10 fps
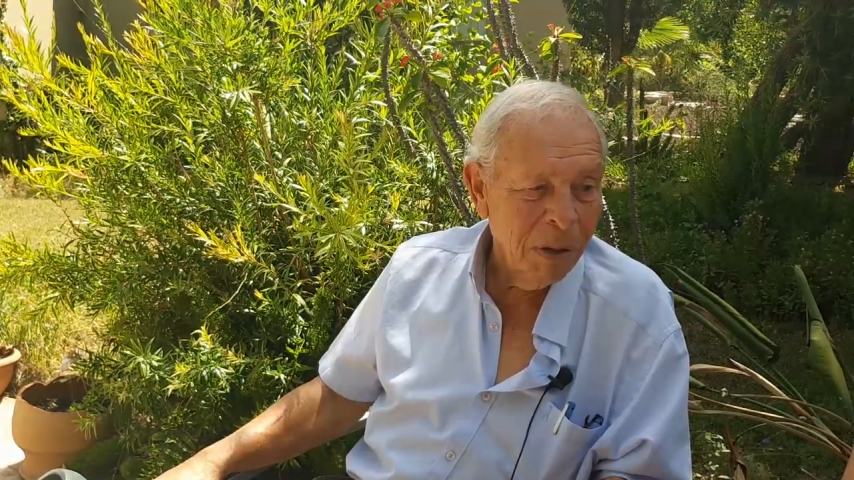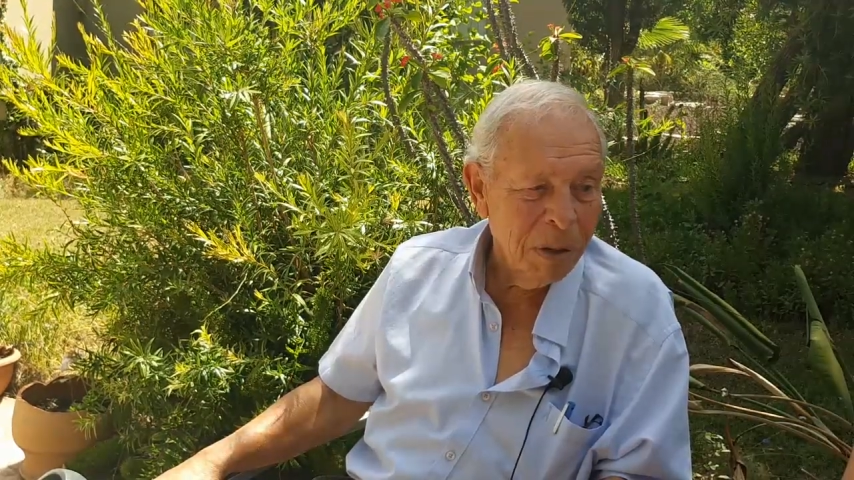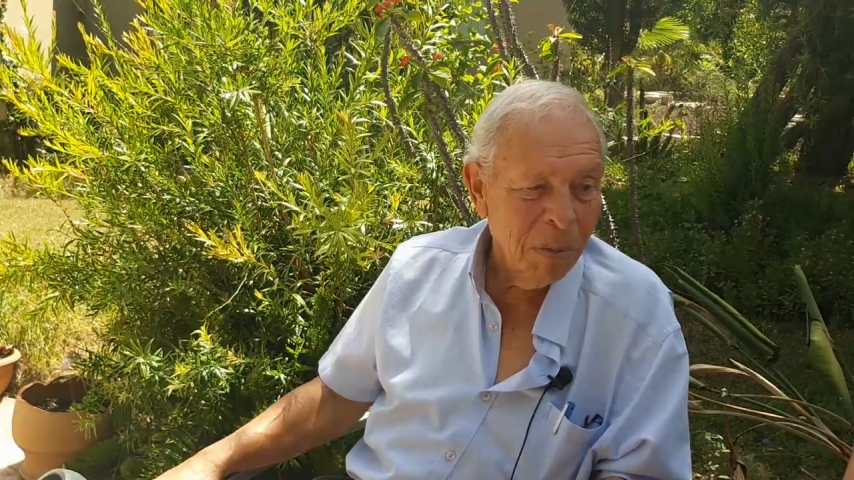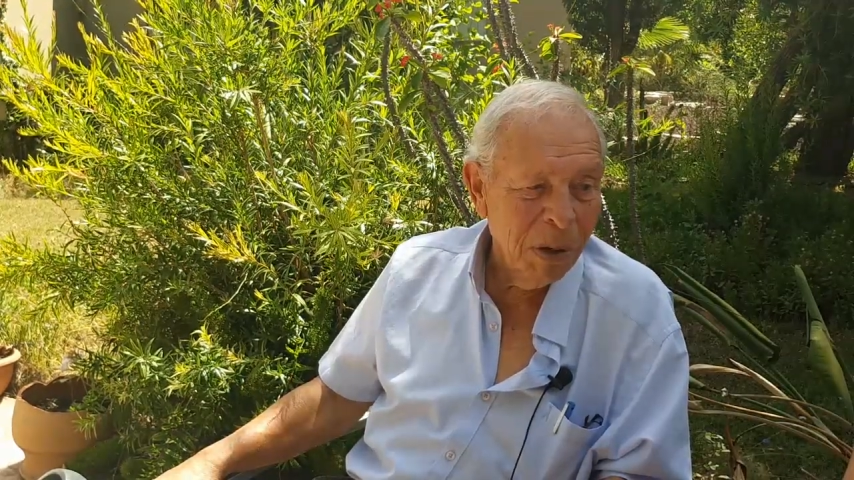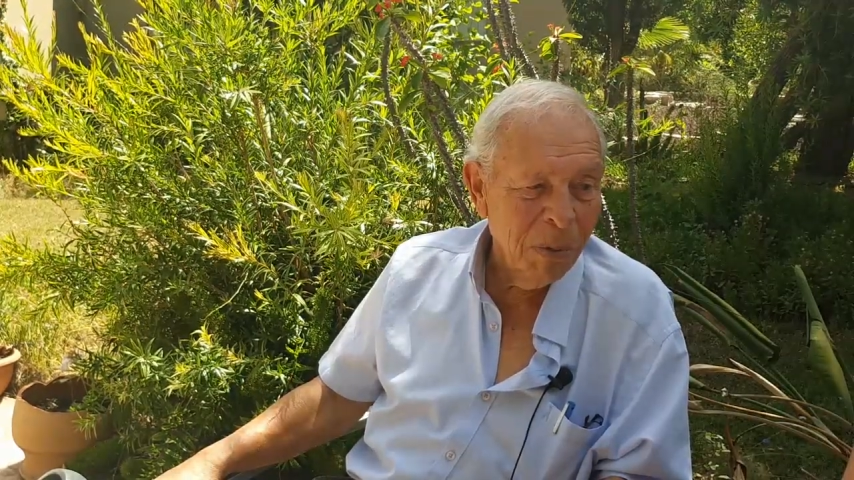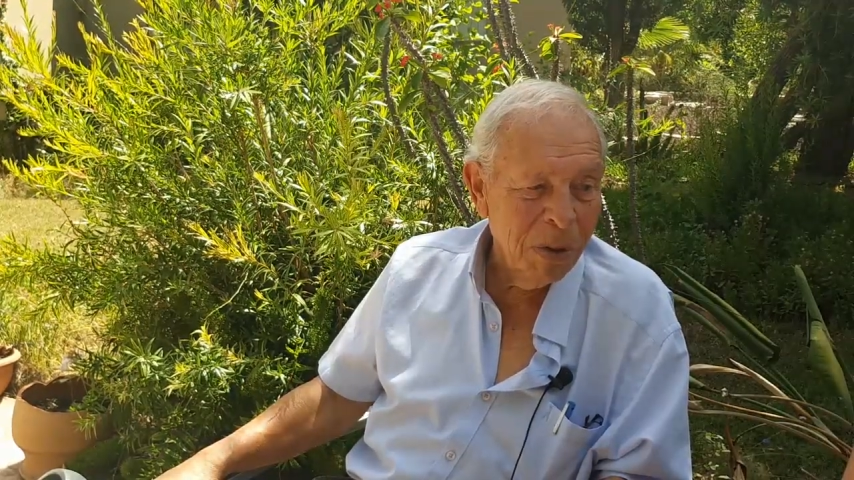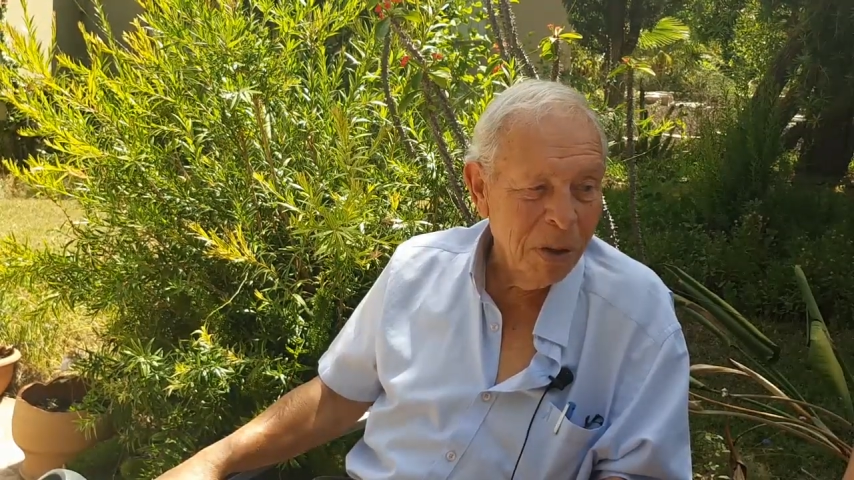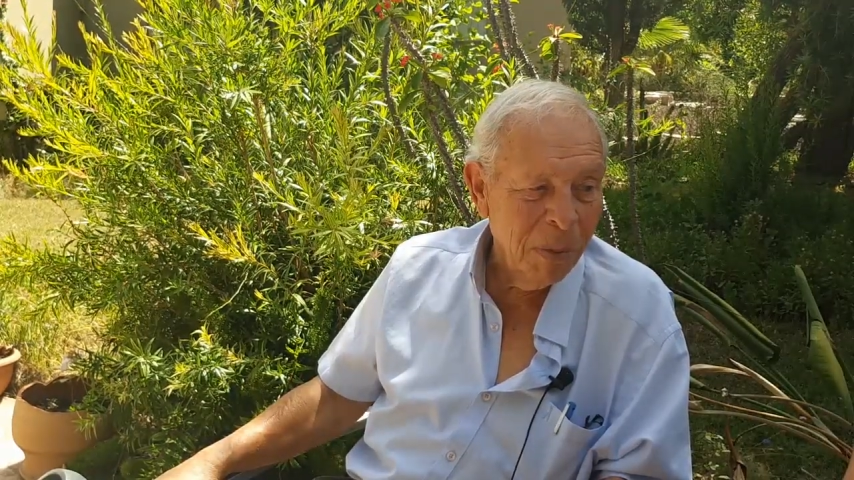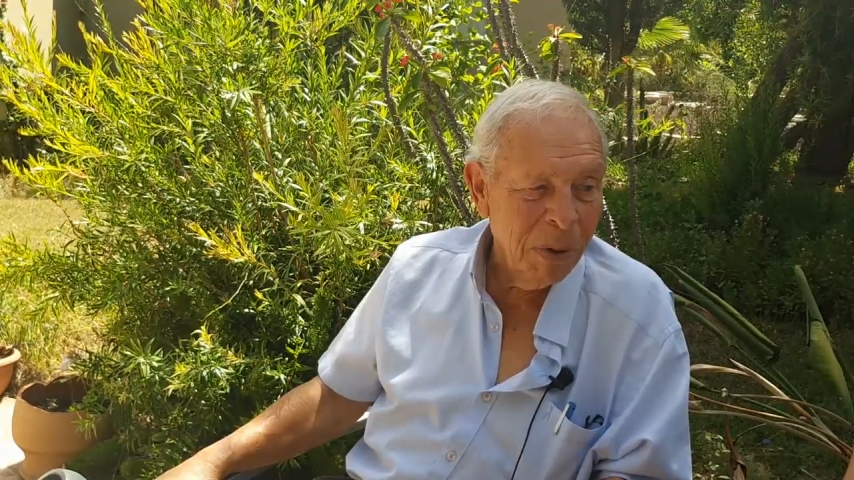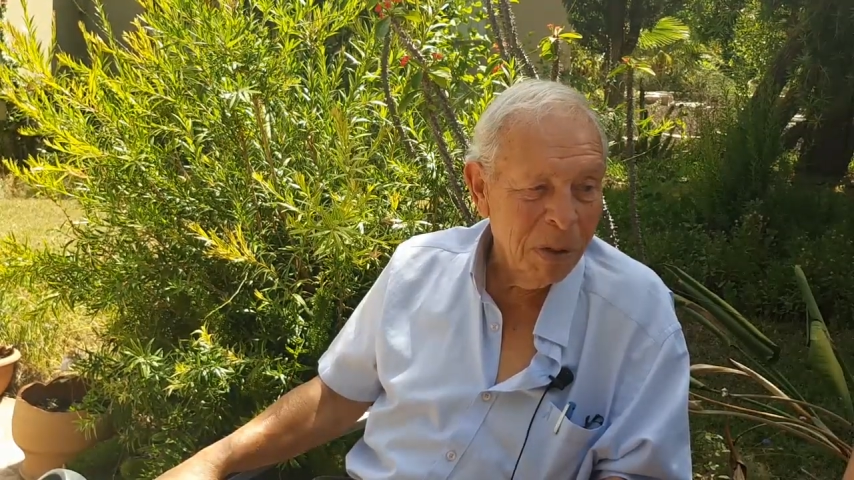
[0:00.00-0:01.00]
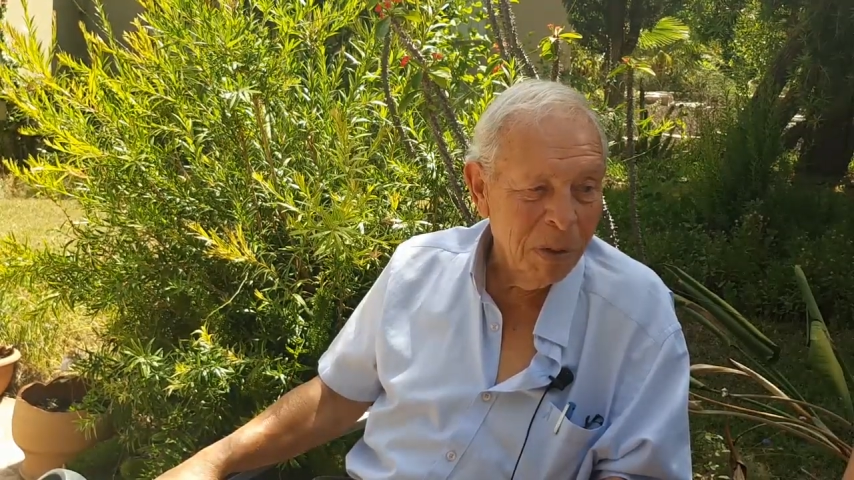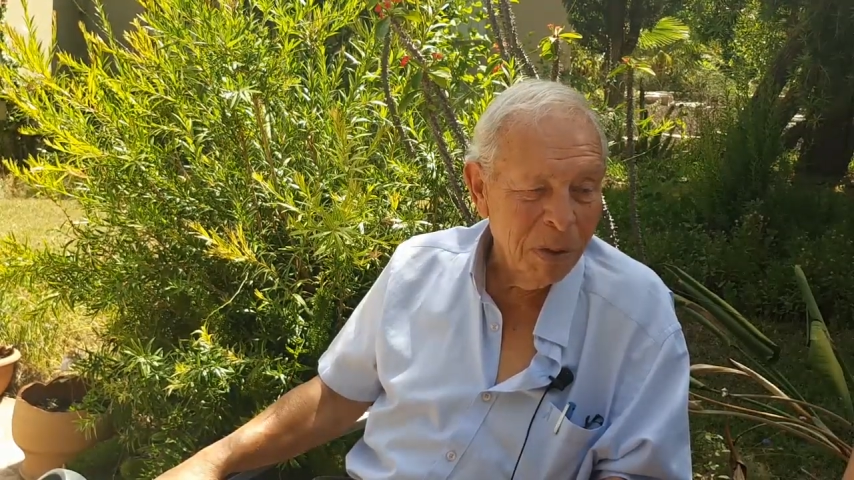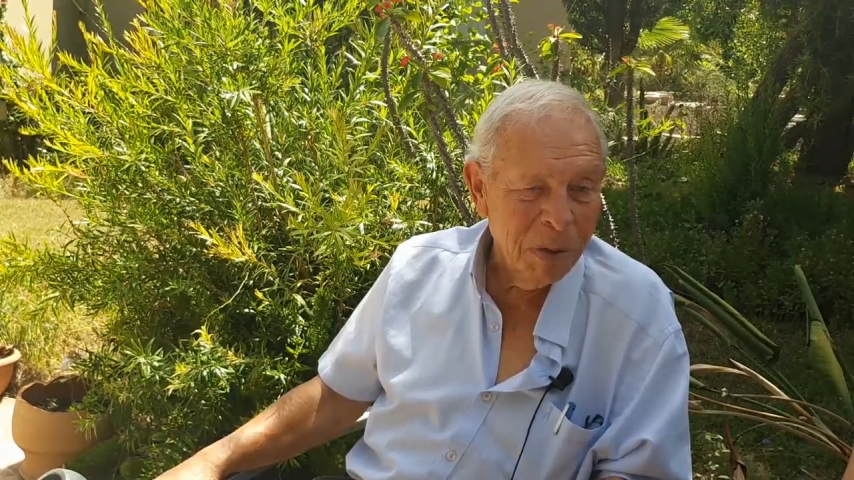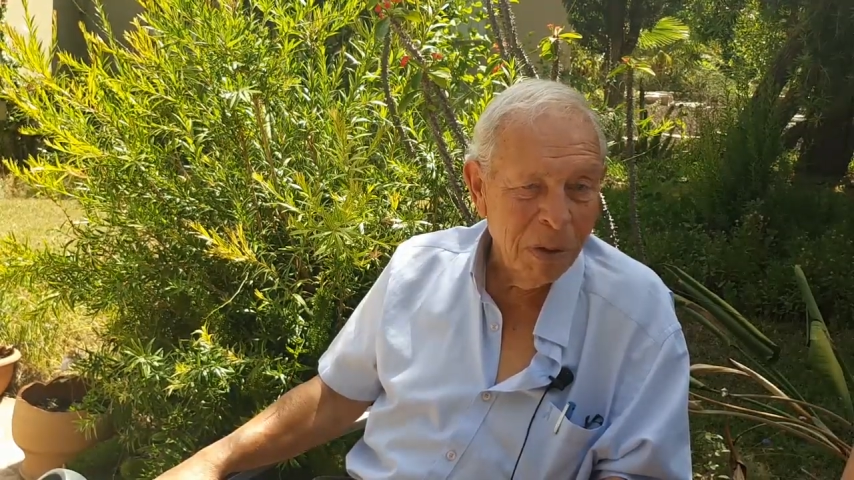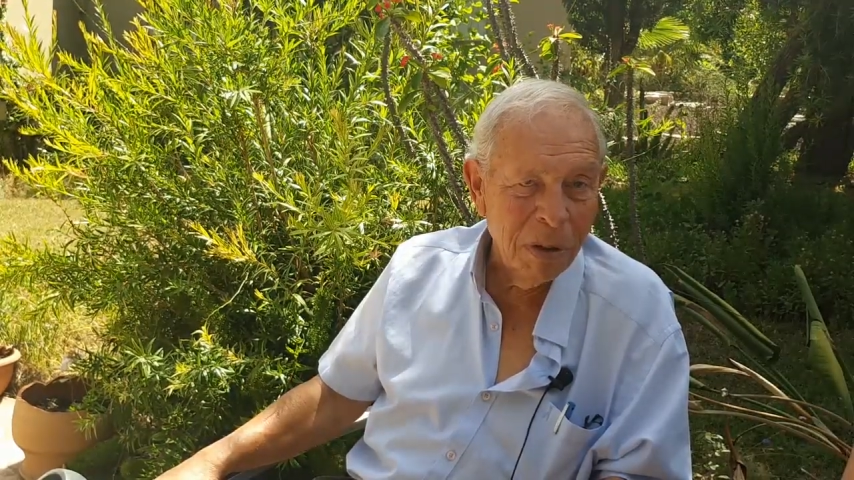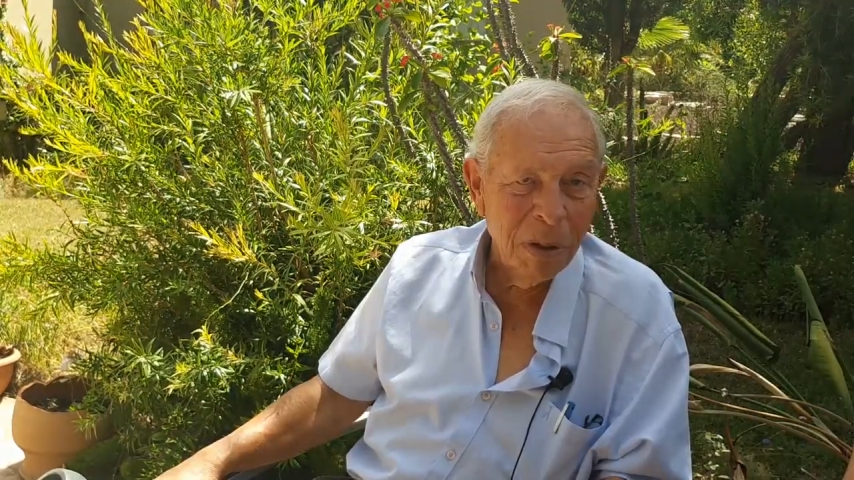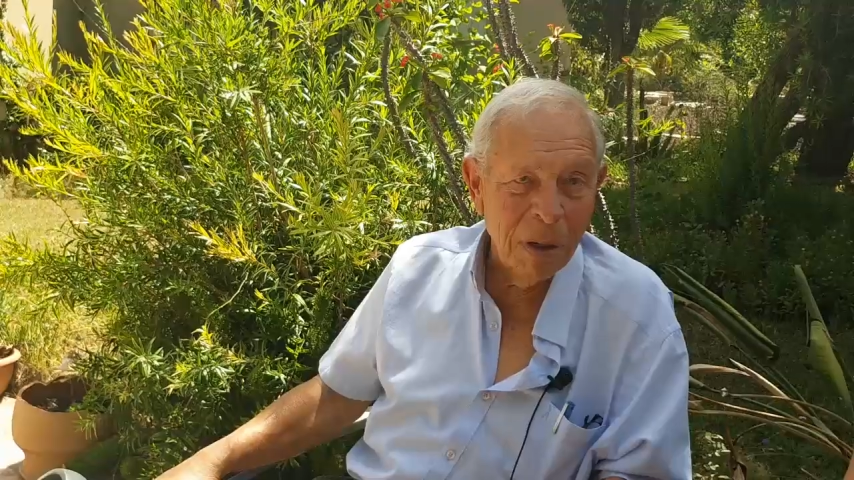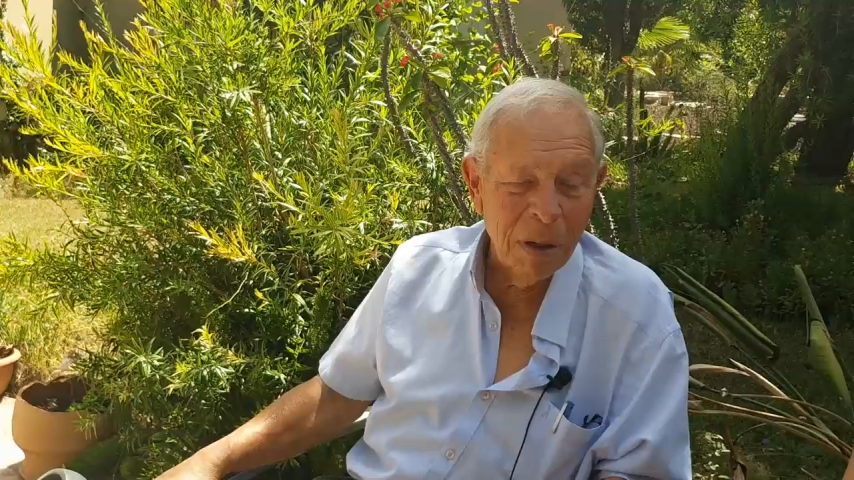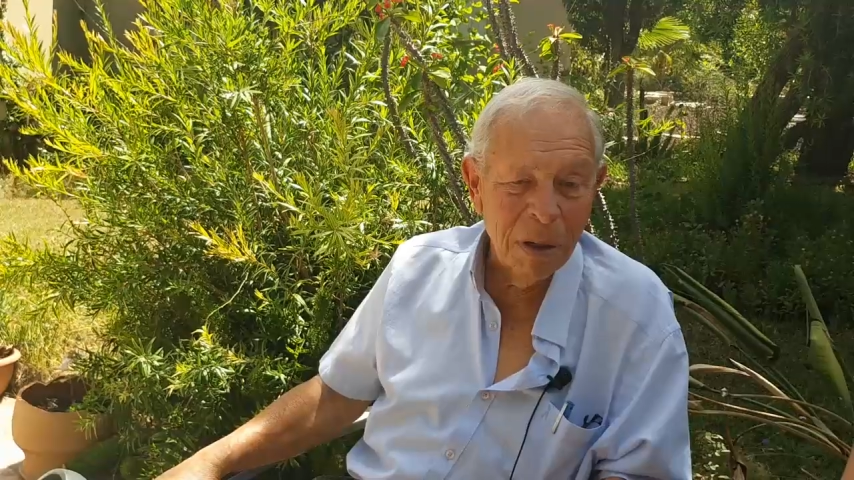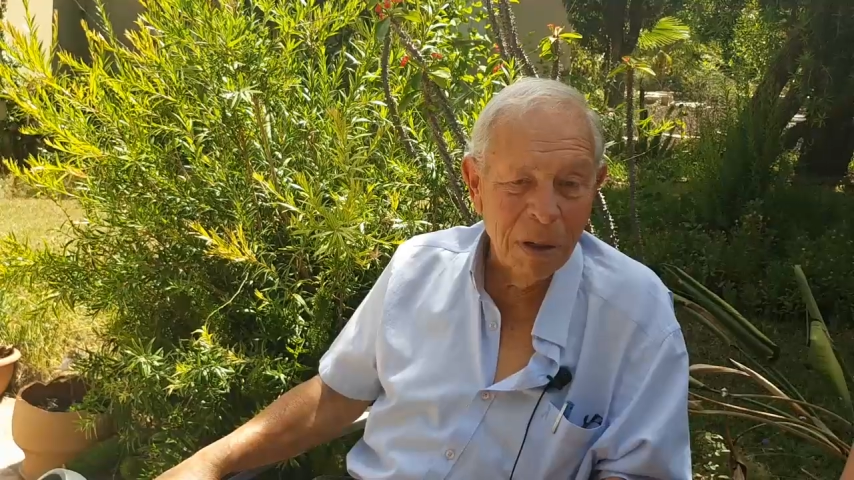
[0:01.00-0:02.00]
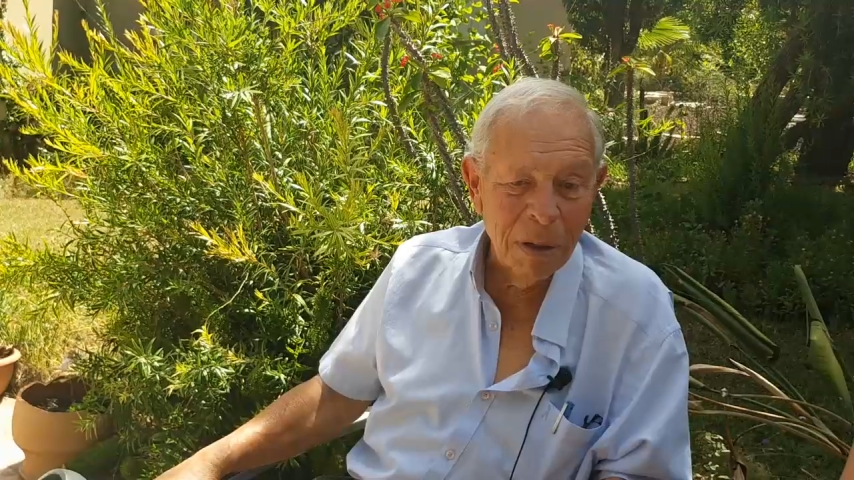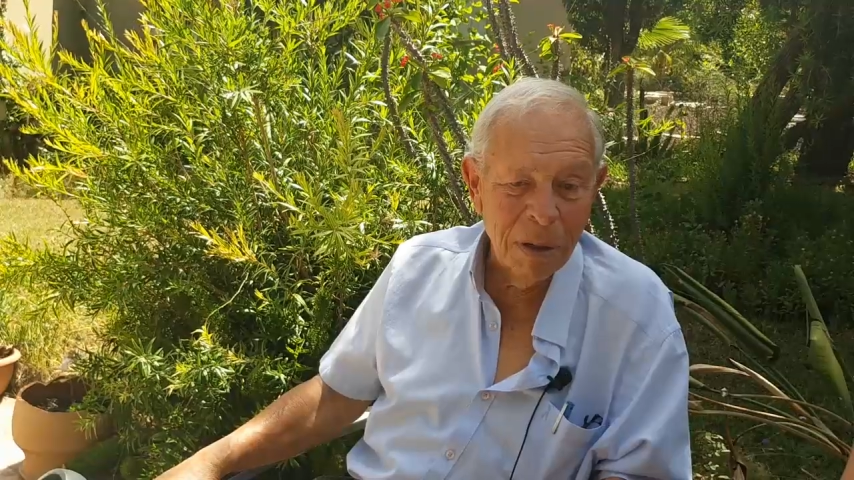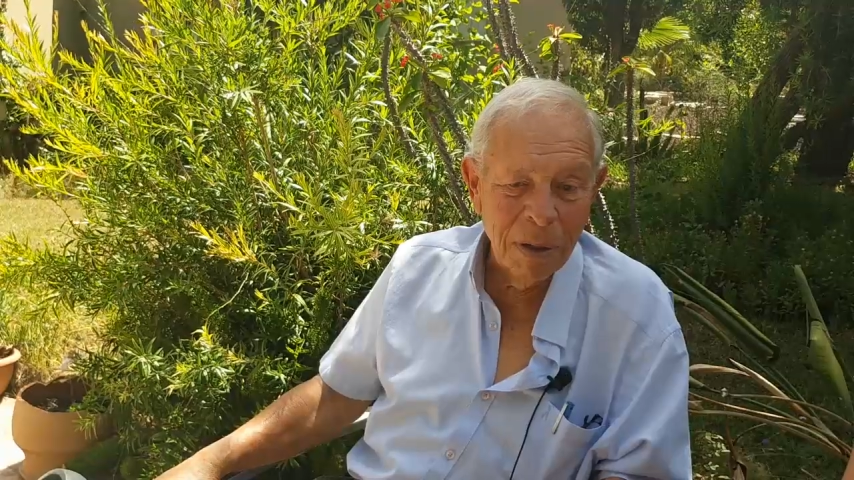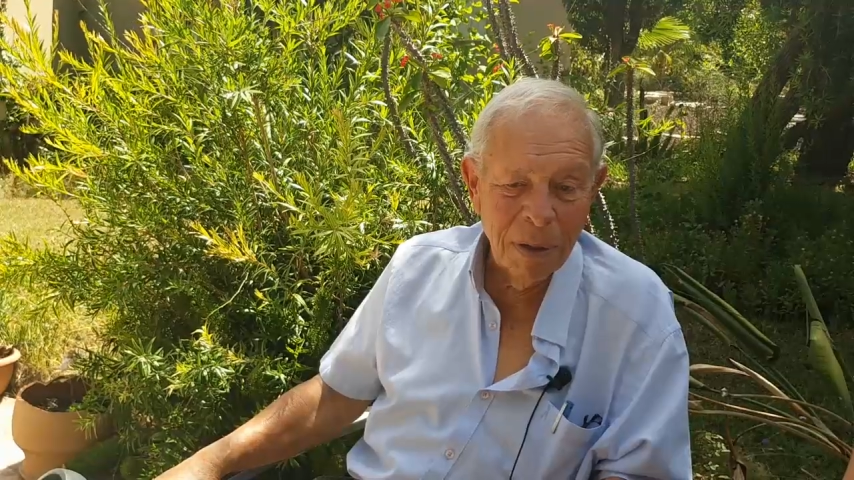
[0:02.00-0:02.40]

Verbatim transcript: to speak with German Jews on the